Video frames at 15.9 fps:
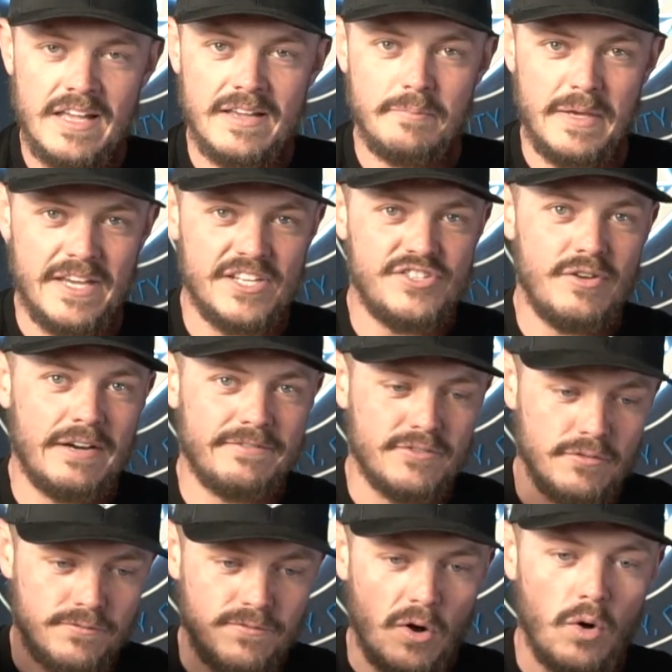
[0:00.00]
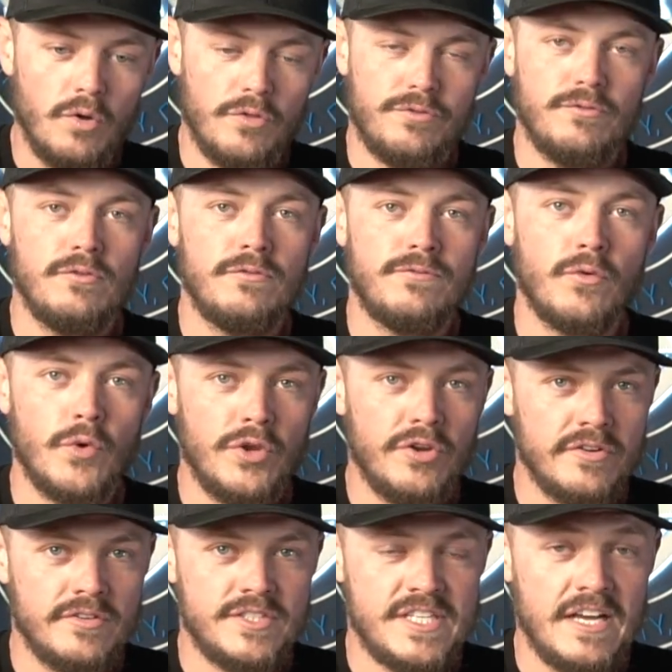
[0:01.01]
because you have to follow through for
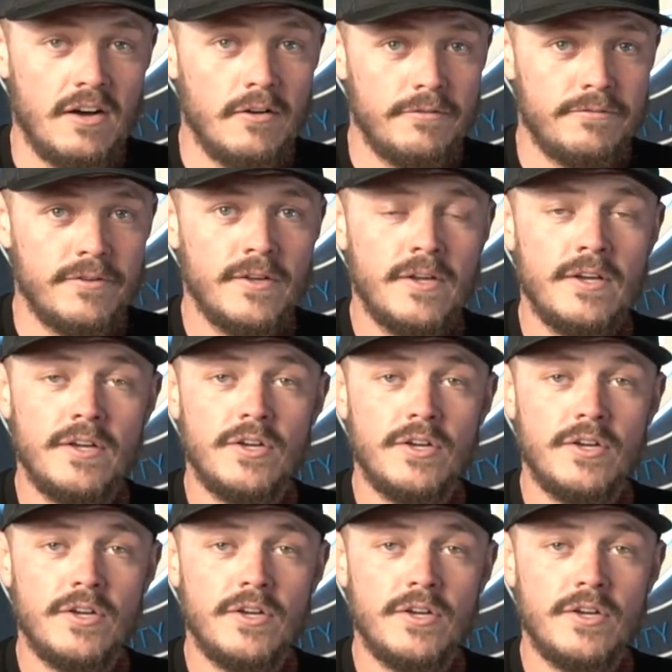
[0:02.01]
yourself